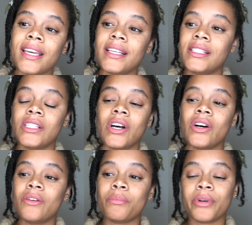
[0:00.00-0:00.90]
It's
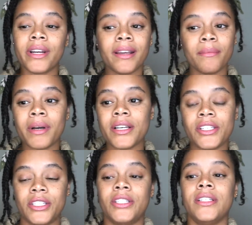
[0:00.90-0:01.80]
all pretty
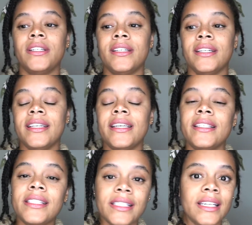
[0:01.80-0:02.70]
much
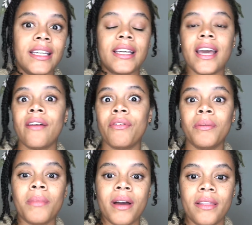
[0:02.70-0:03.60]
in sync every
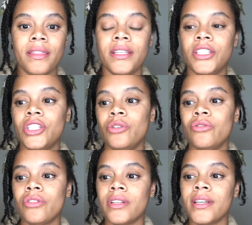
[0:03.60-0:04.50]
month. It's
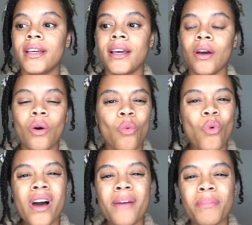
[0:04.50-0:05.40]
usually
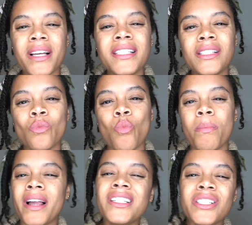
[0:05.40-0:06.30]

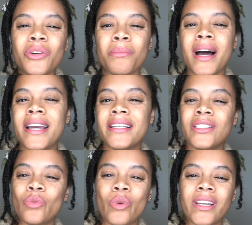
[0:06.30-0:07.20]
plus or
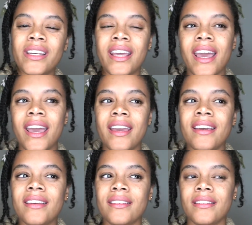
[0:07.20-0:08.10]
minus 1
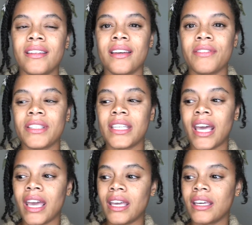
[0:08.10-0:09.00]
day, give and
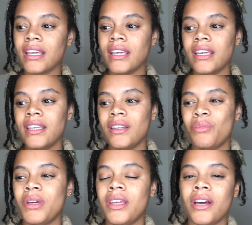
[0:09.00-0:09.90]
take.
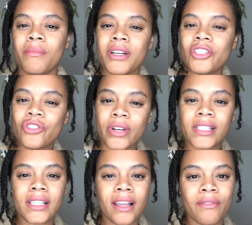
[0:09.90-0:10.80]
Depending on my
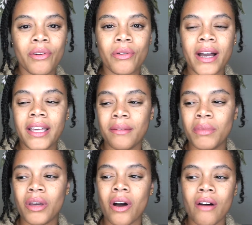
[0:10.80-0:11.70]
stress level, I can
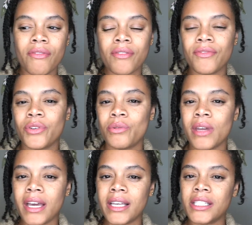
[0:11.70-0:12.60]
be off a few
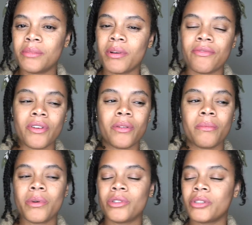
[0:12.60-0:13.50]
days, but for the
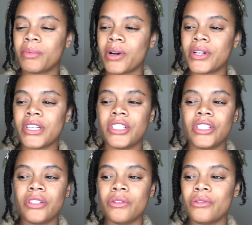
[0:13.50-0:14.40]
most part,
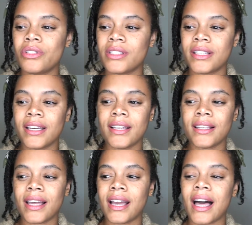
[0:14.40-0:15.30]
it's usually
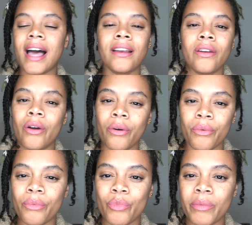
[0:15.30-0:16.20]
like I
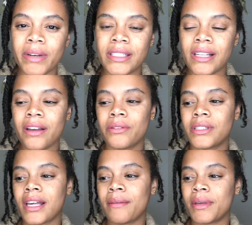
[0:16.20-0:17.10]
know when my cycle's
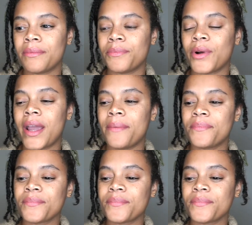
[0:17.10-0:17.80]
coming, right?